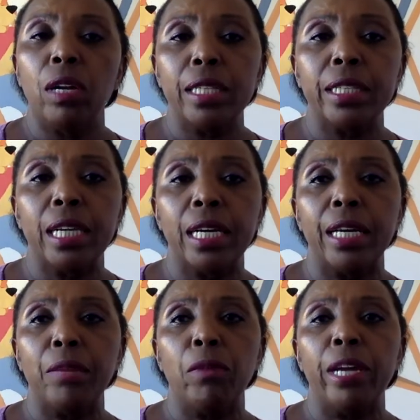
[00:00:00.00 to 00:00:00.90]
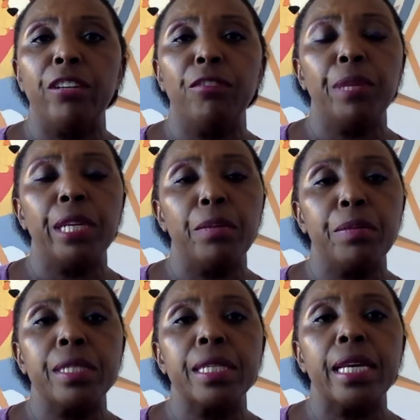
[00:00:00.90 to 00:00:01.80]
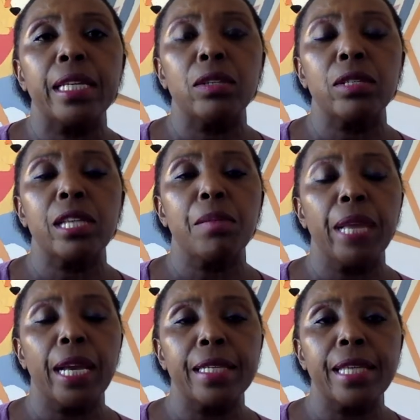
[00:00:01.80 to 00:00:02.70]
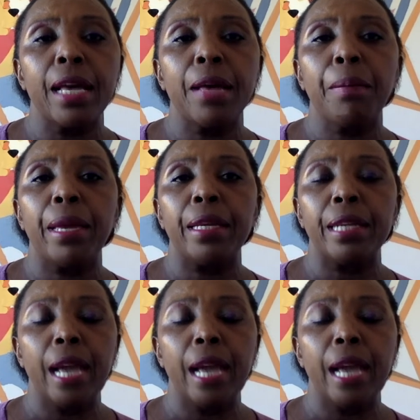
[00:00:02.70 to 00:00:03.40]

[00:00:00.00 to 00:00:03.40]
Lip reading: a time when you've been upset or something has happened